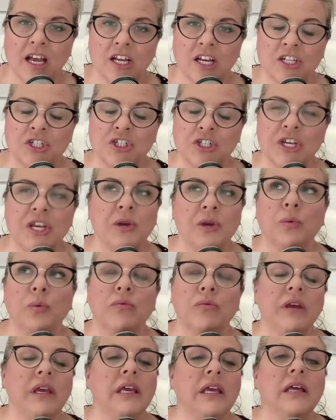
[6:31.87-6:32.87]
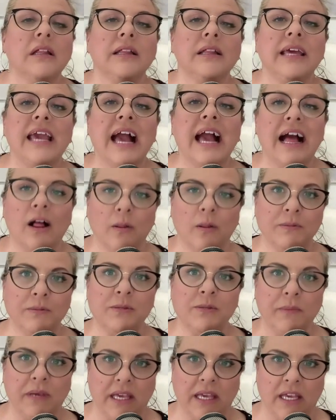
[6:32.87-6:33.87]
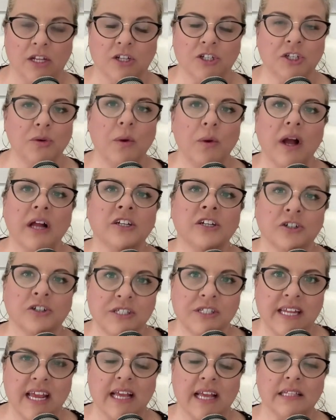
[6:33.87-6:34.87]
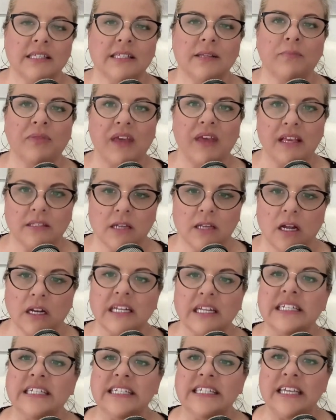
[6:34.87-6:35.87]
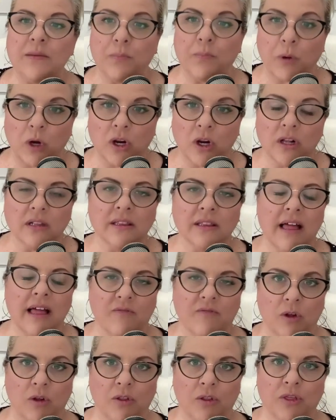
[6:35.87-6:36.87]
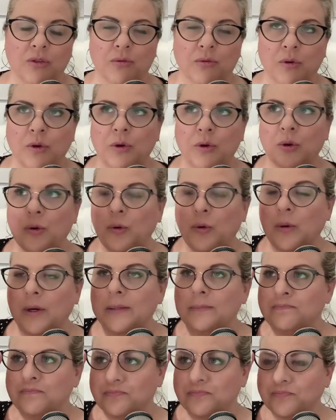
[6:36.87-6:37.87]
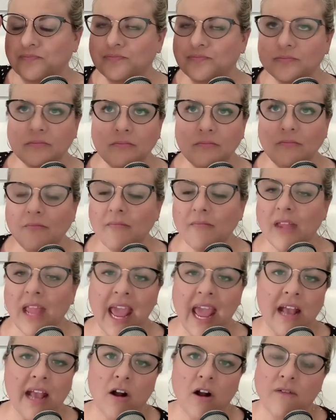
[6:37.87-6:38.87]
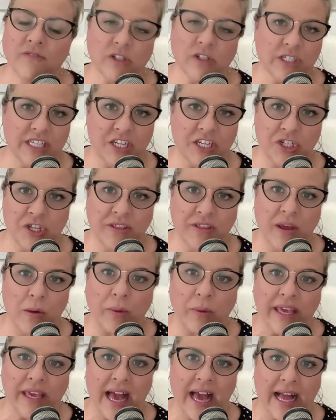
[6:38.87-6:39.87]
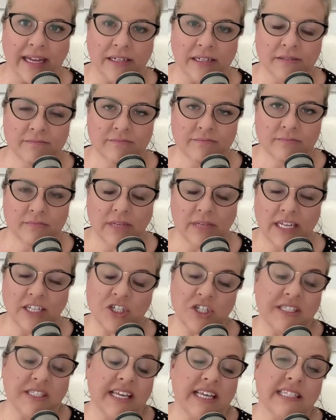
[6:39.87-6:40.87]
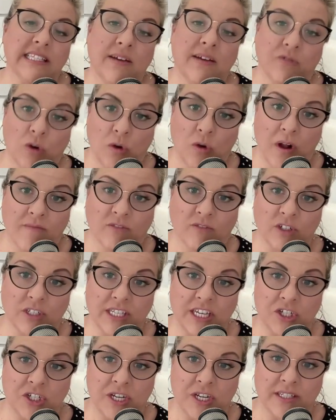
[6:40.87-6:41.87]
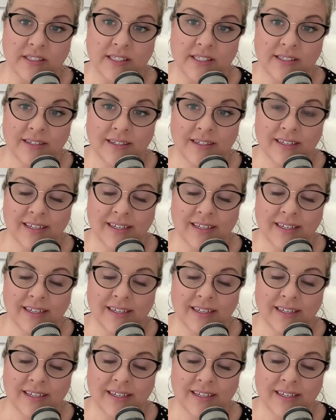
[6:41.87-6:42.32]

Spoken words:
she really helped me to understand some things on a deeper level through a conversation that we had. I should say several conversations.